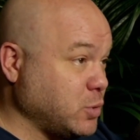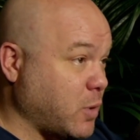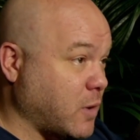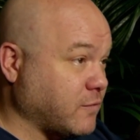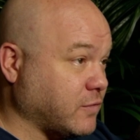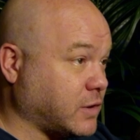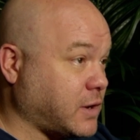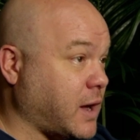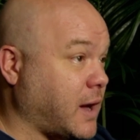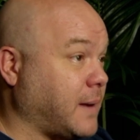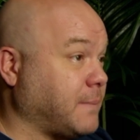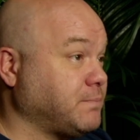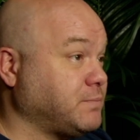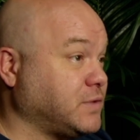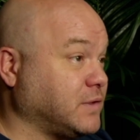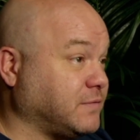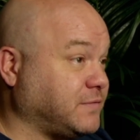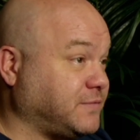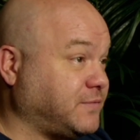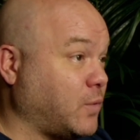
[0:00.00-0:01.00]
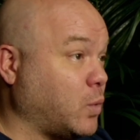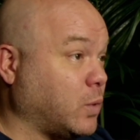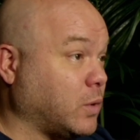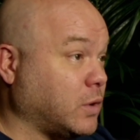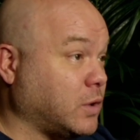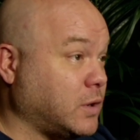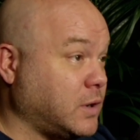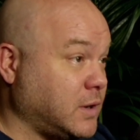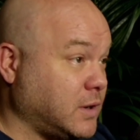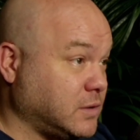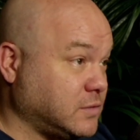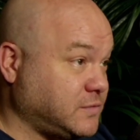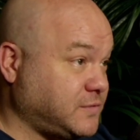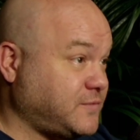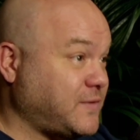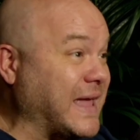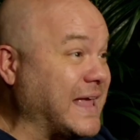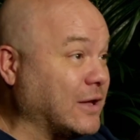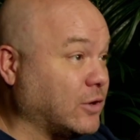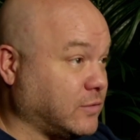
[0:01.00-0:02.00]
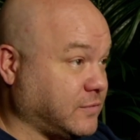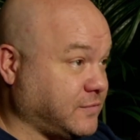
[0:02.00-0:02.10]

overcome the four fail